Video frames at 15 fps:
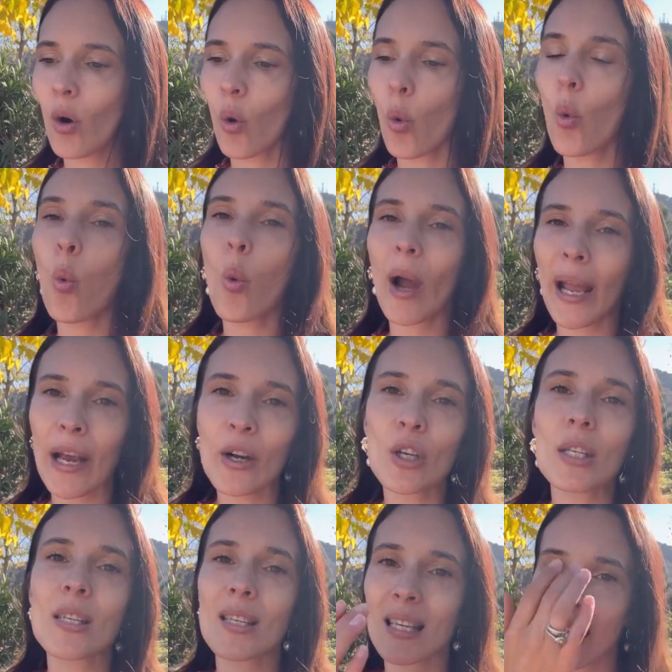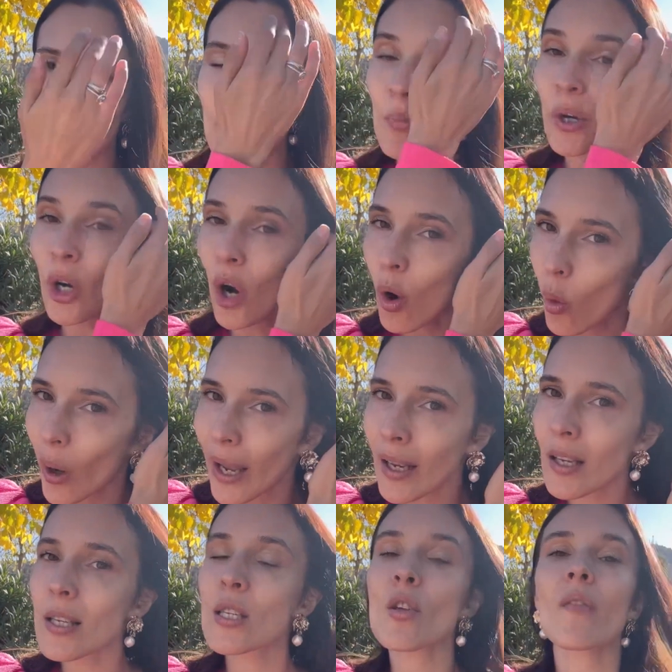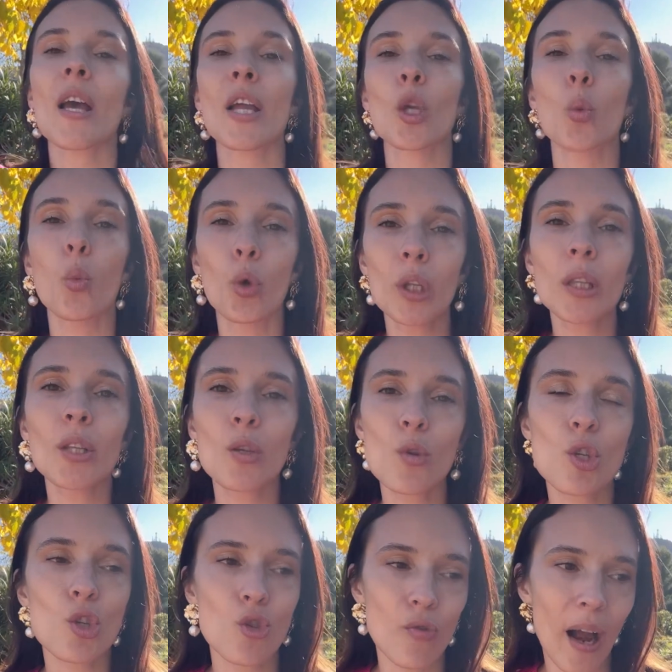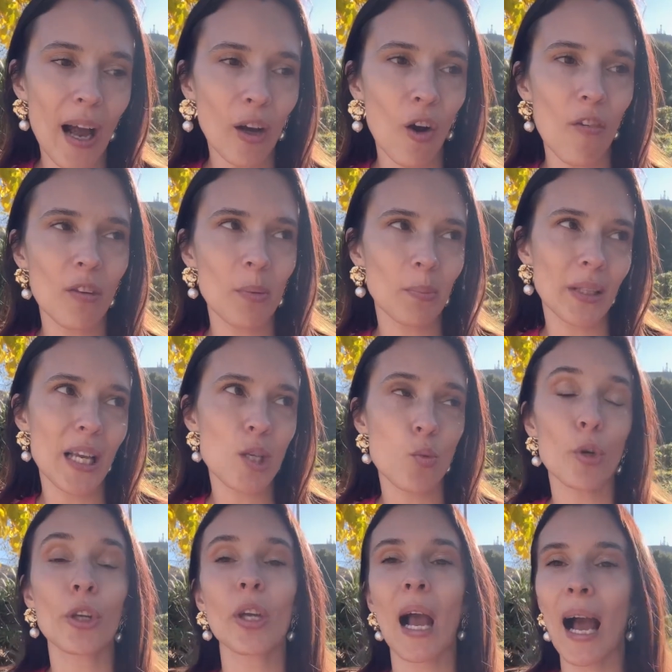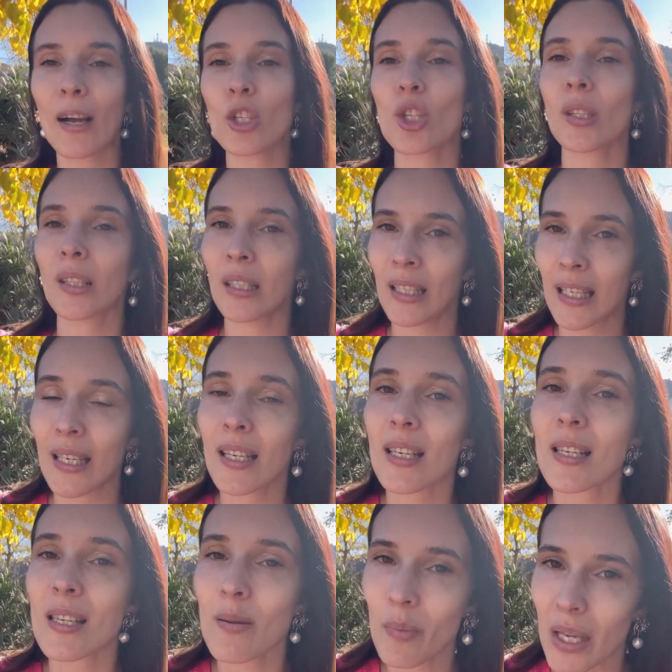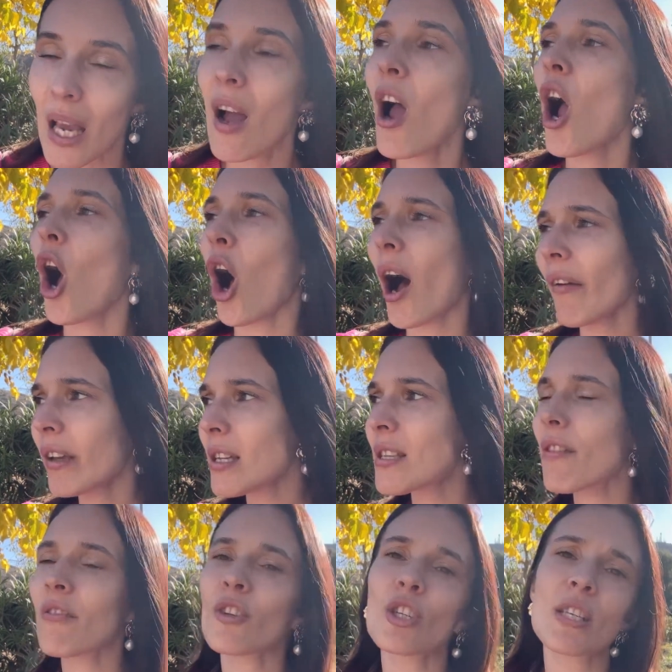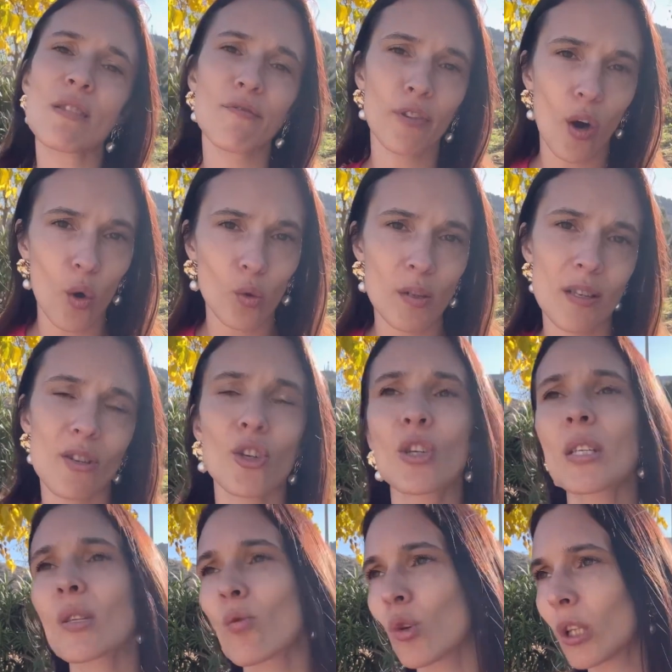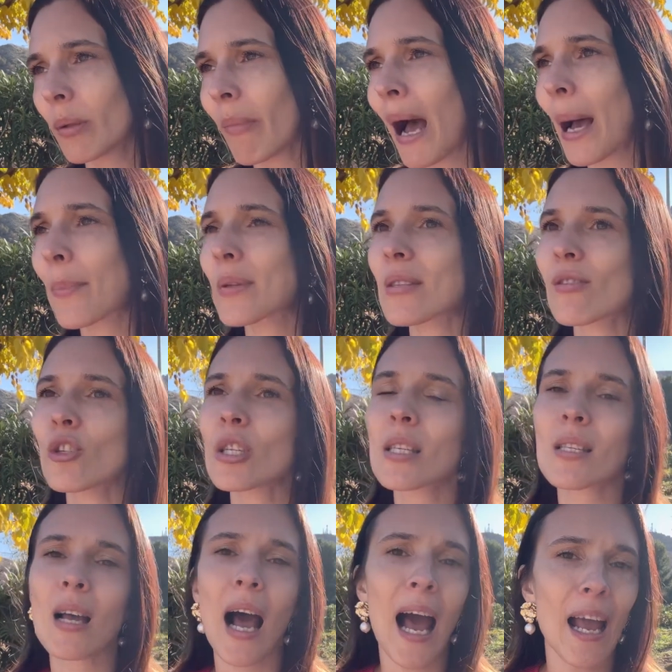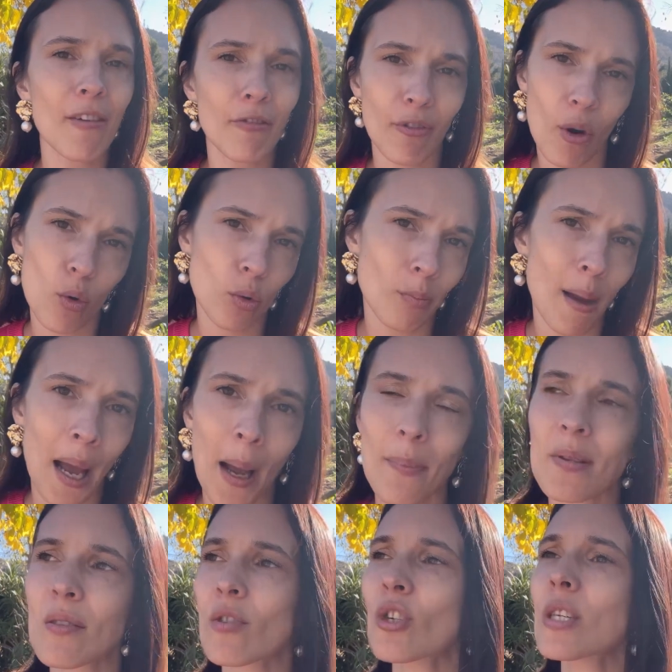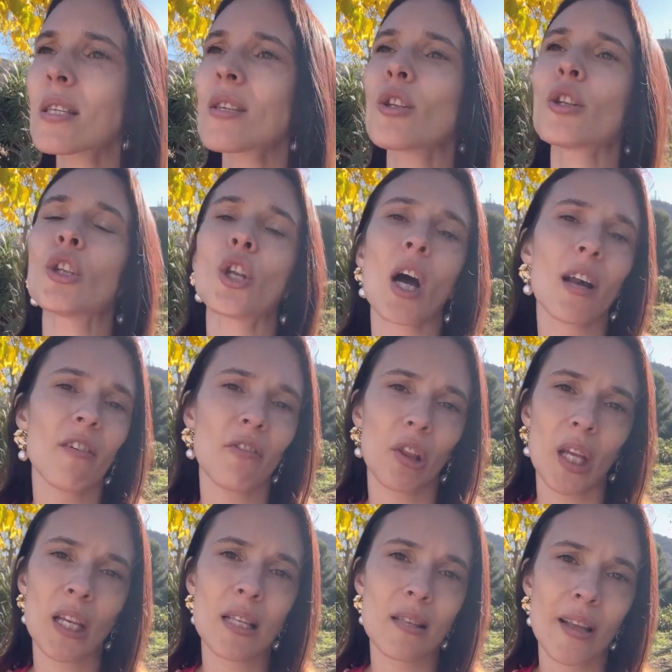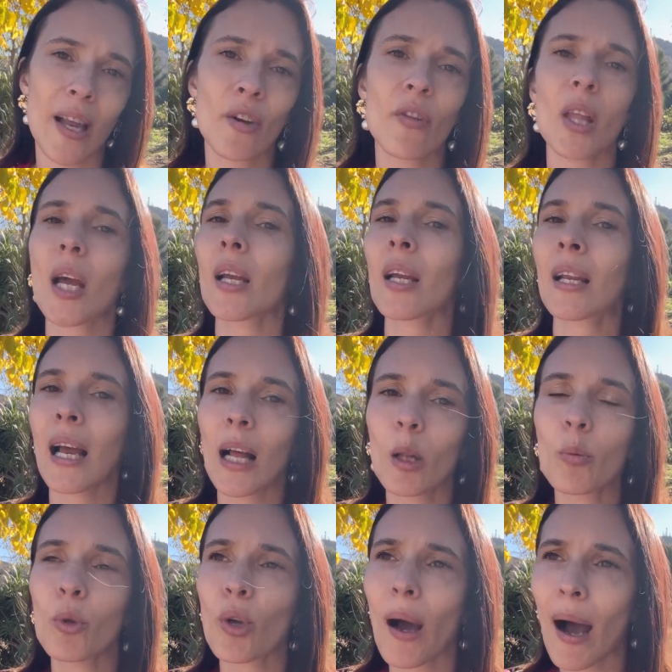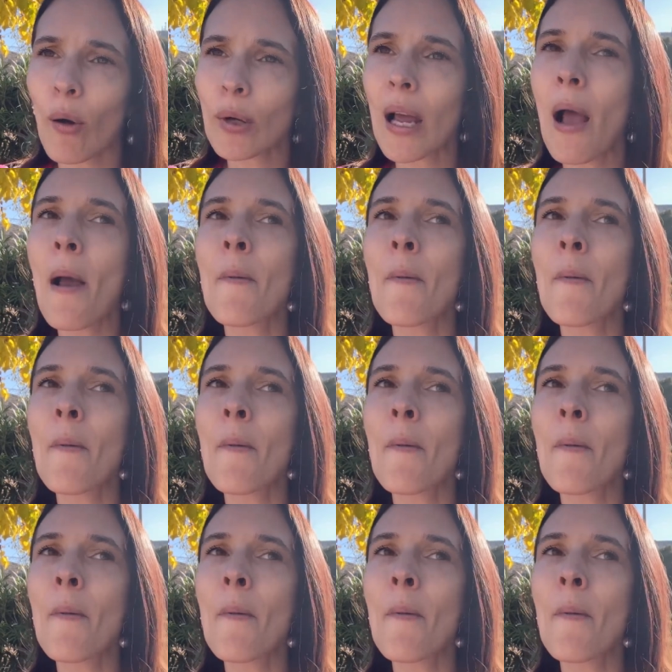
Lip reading: where to keep going so that you wouldn't lose track of the place where you actually need to be. Obviously, there is phones, there is Google Maps, there is iPhone Maps, there is a lot of things there that can help you out.